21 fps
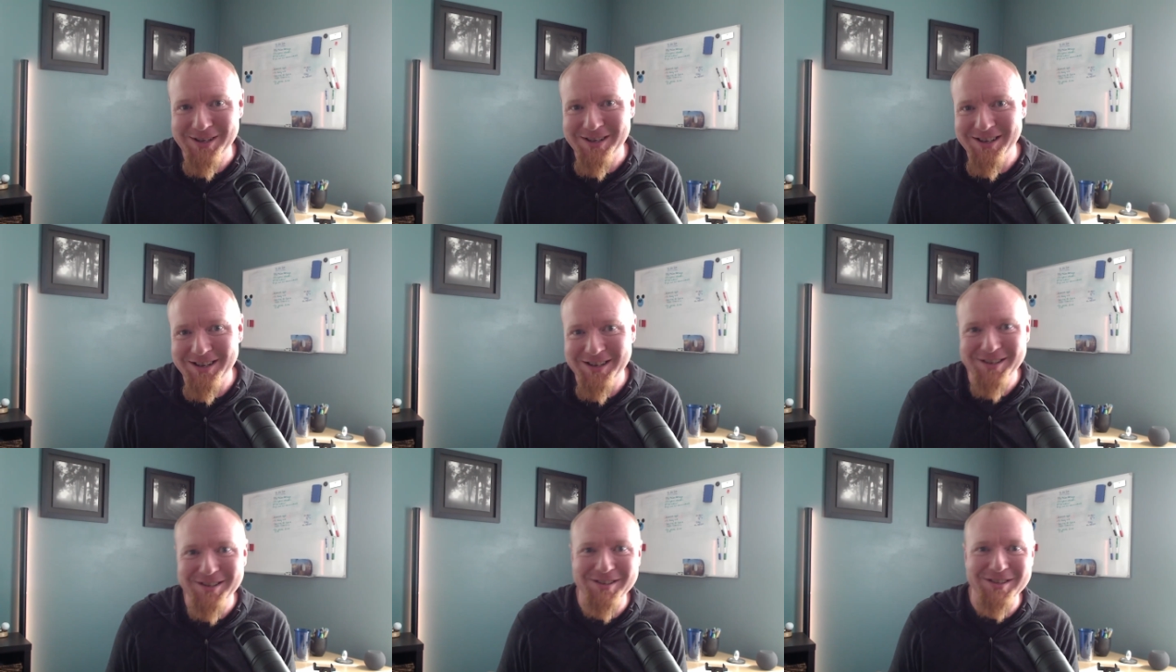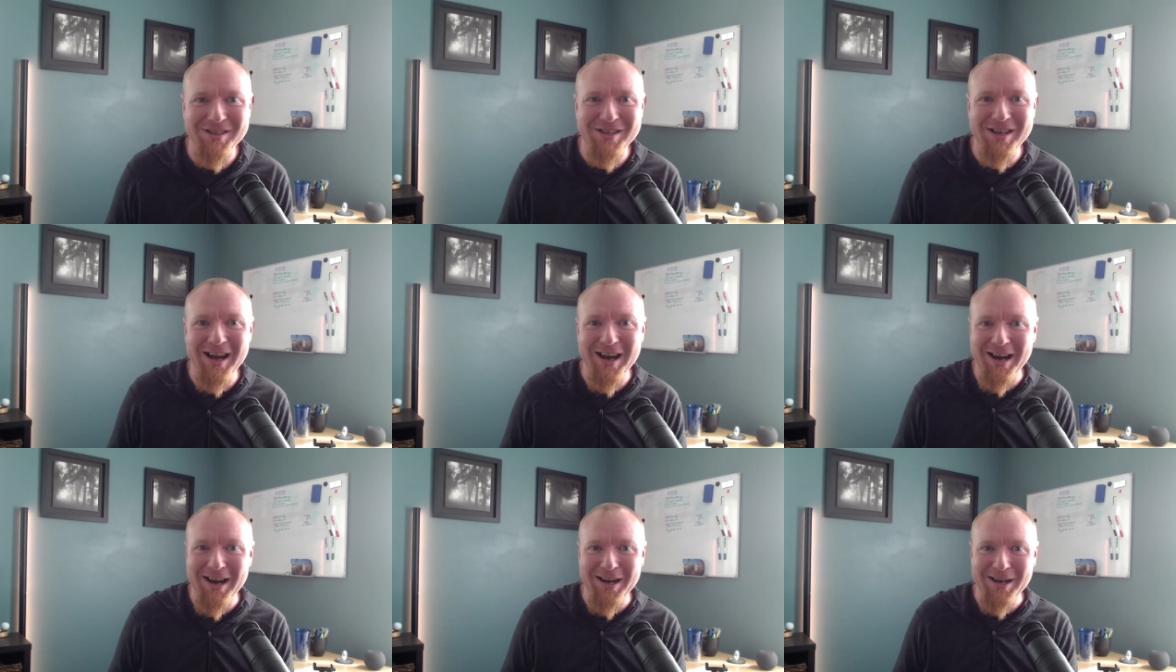need is
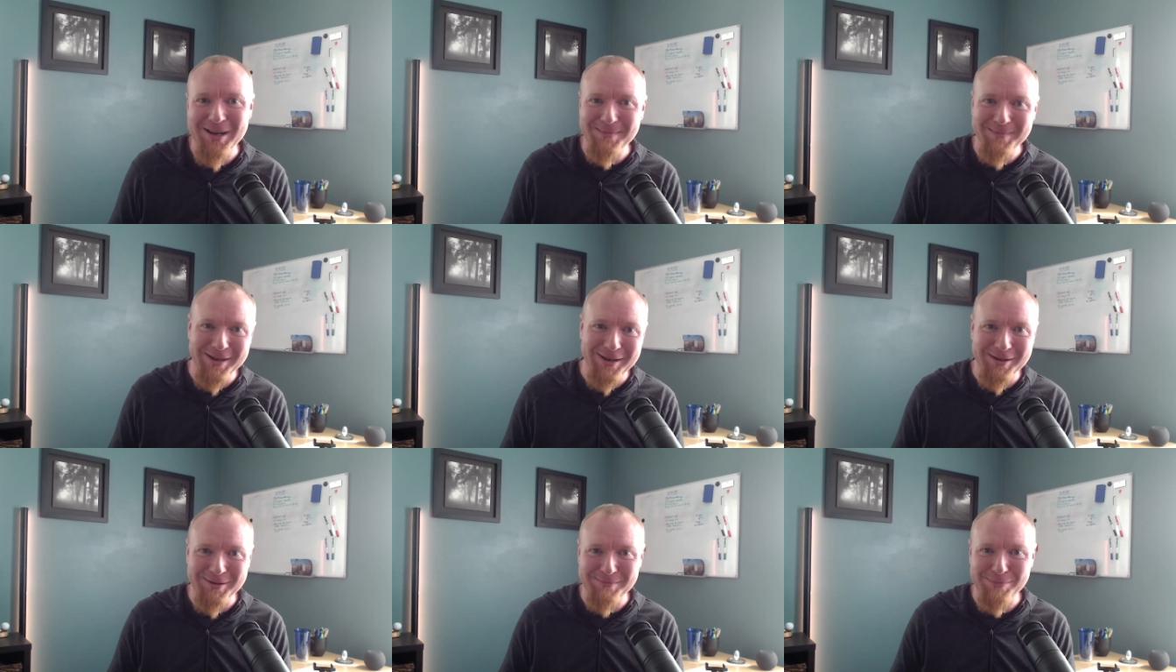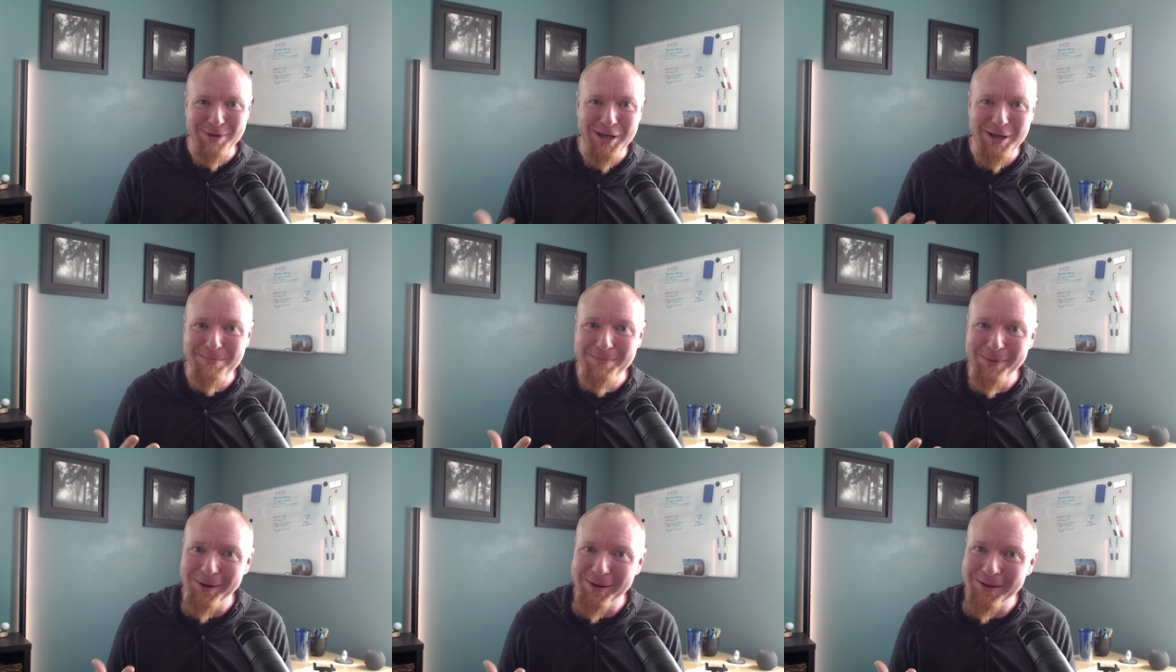time and
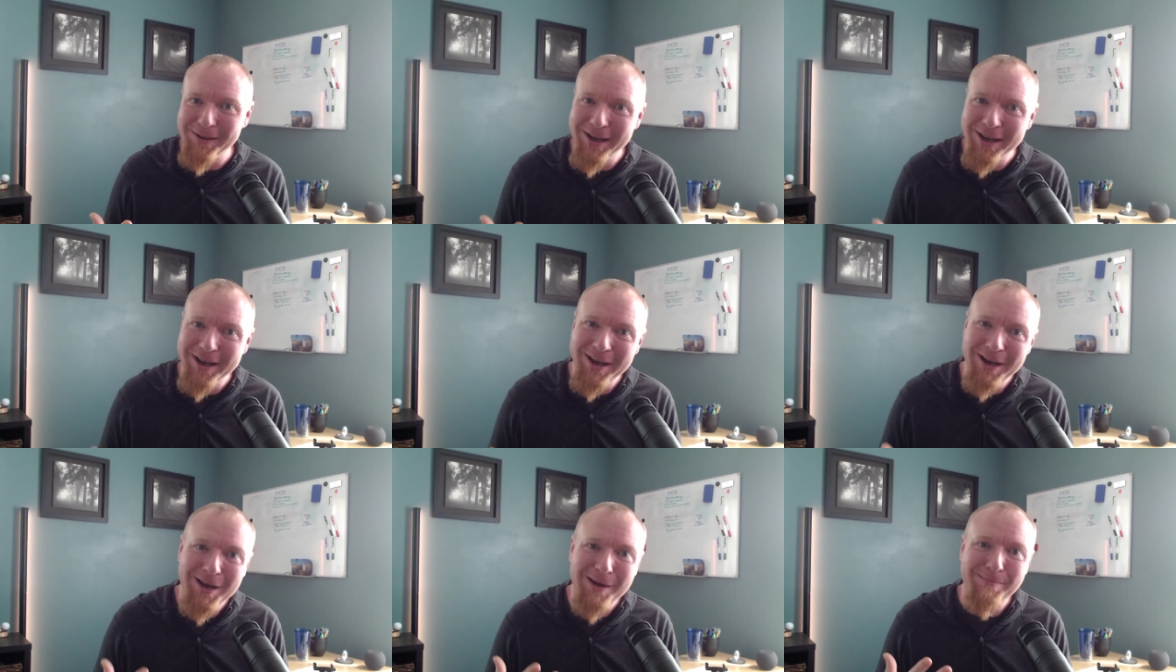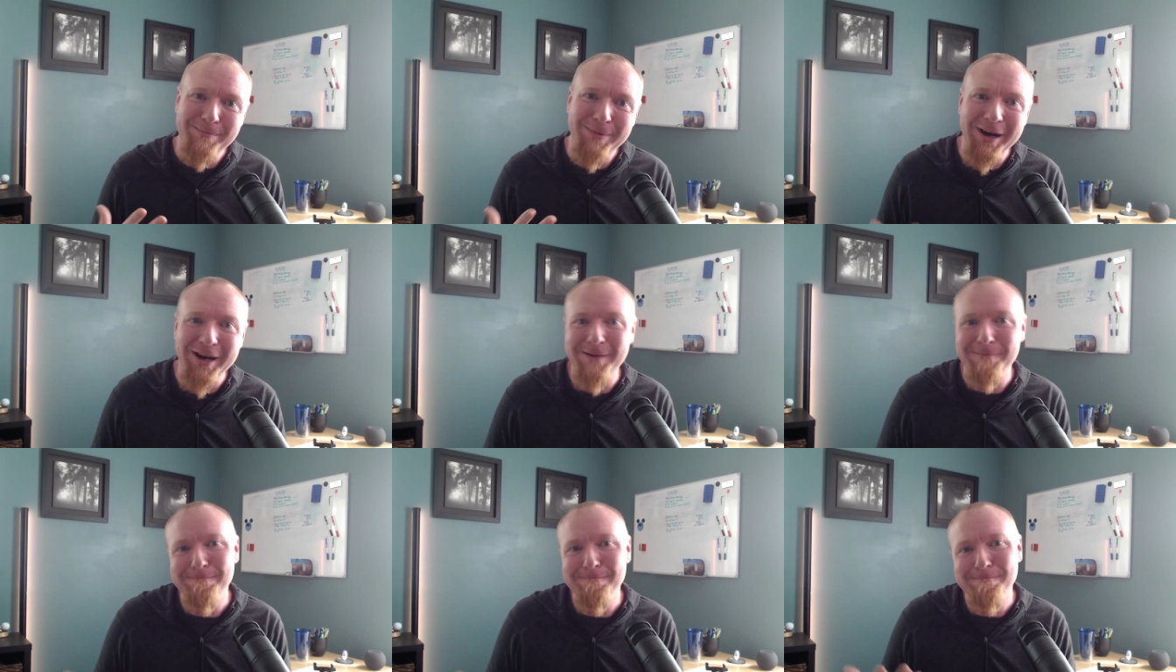people,
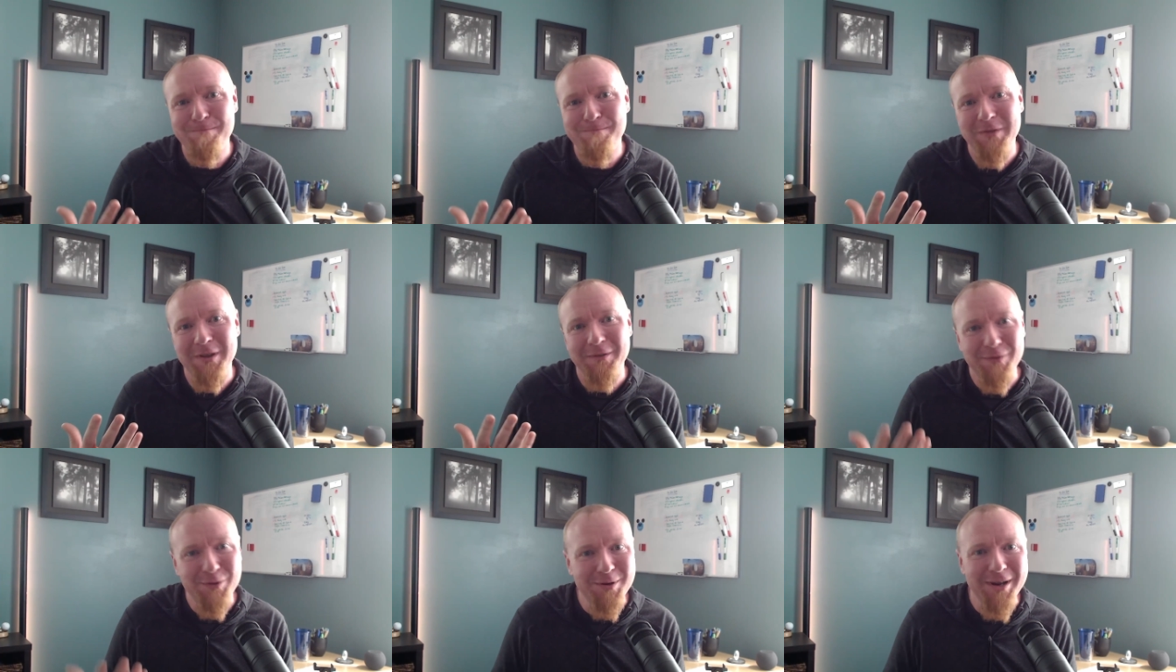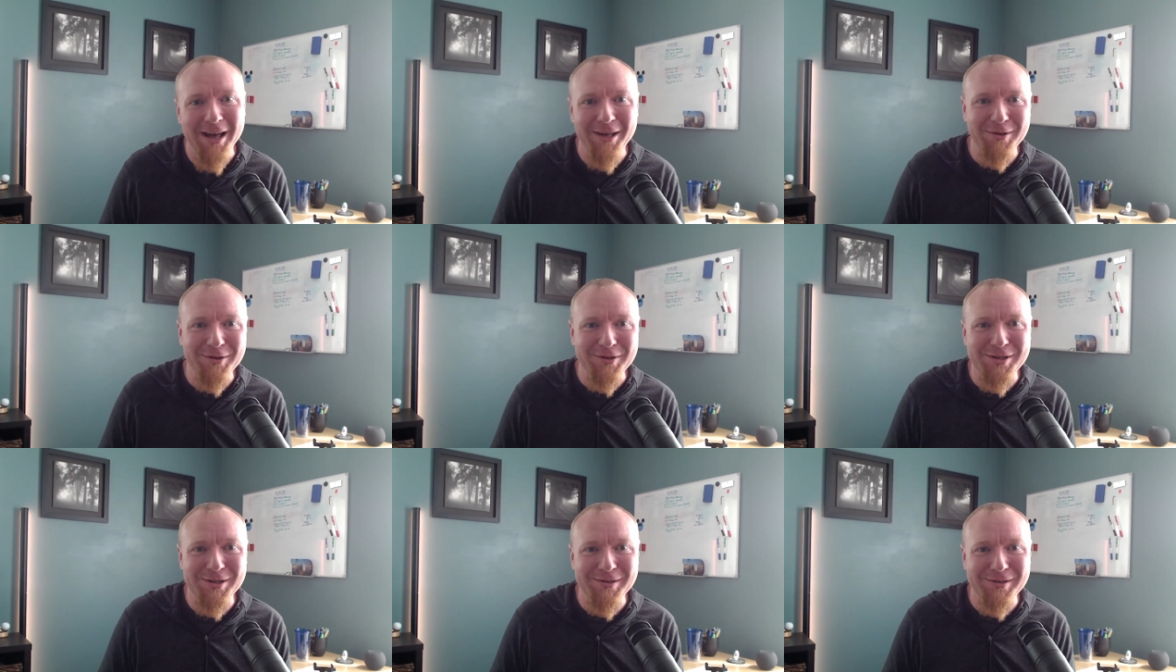but a few
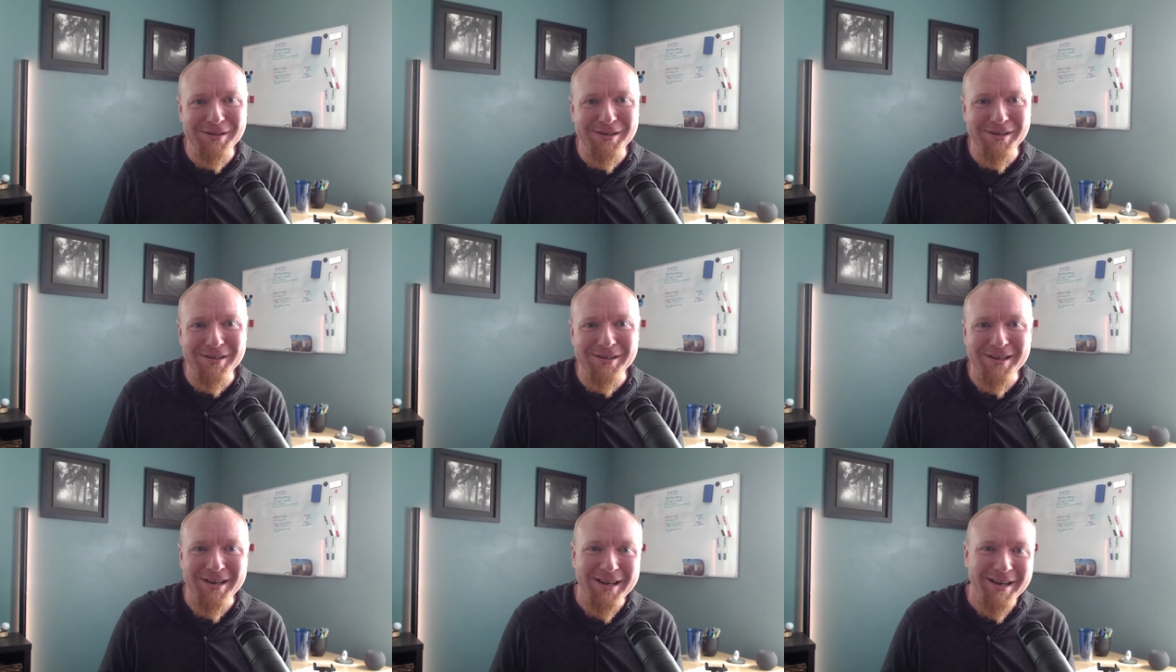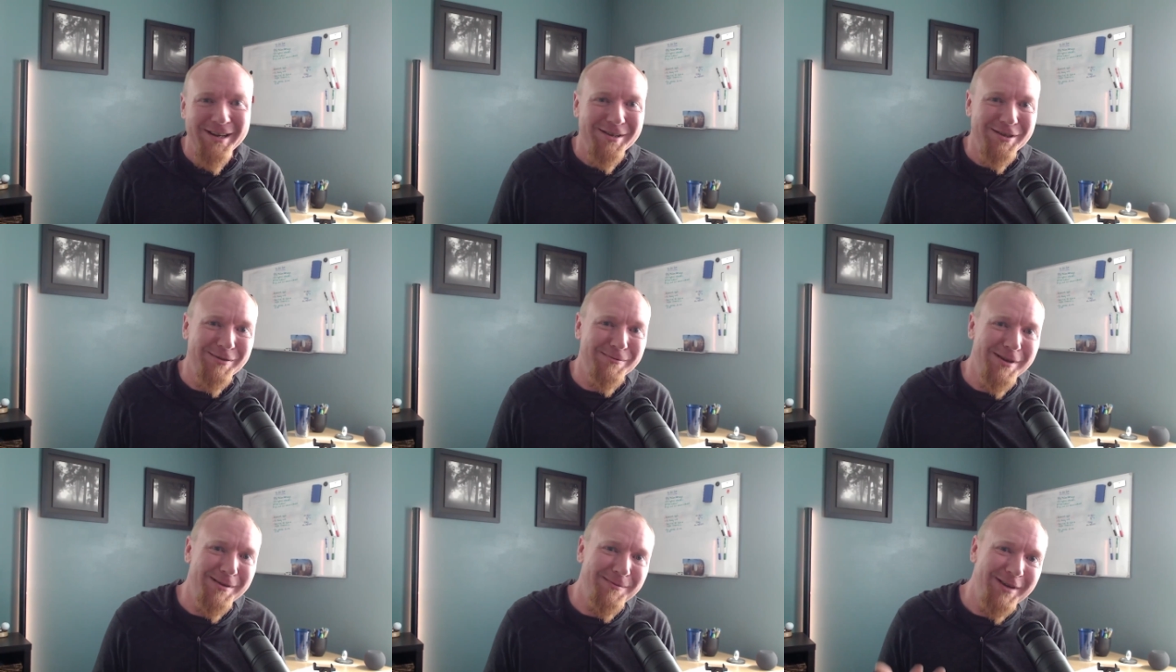dollars don't hurt.
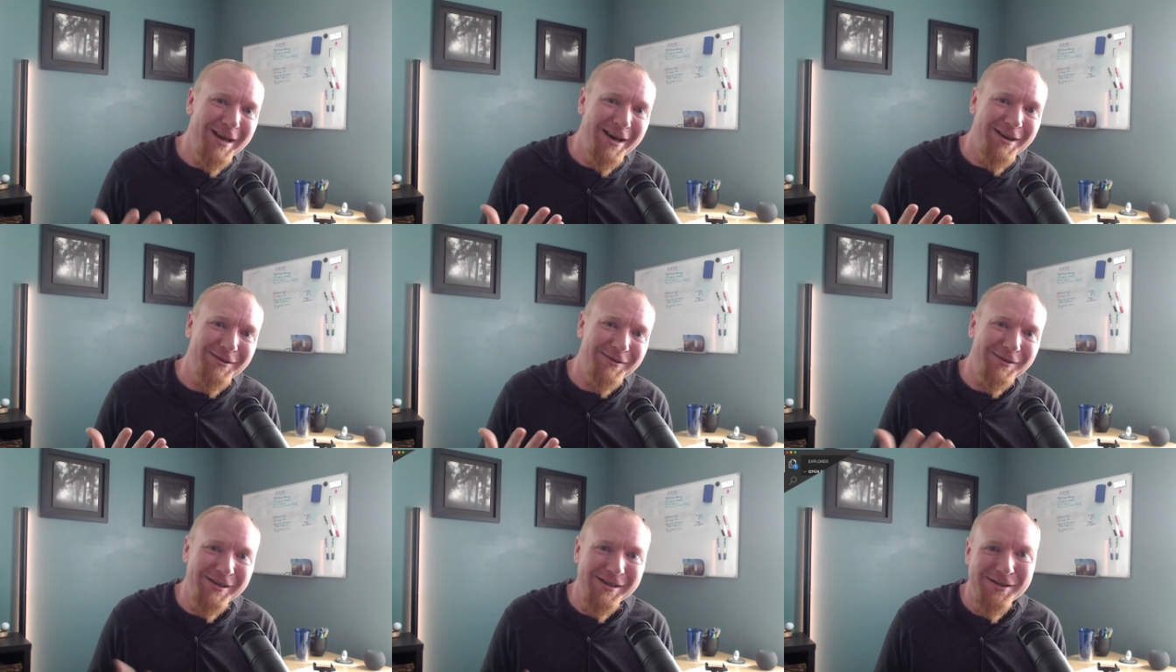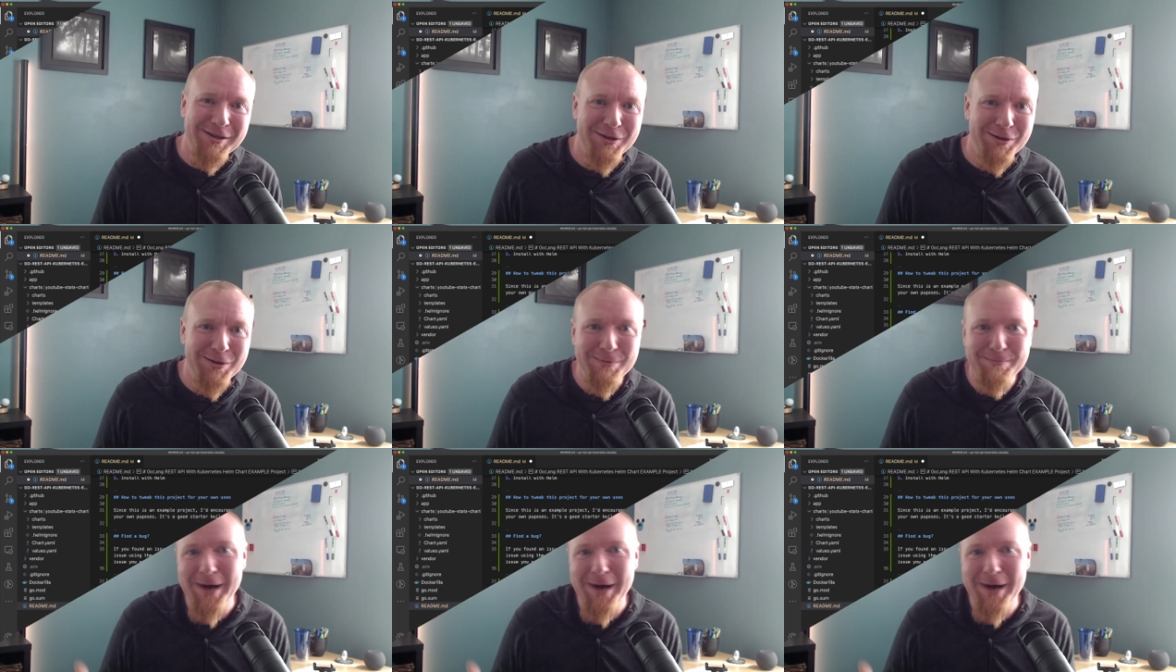So maybe add a link to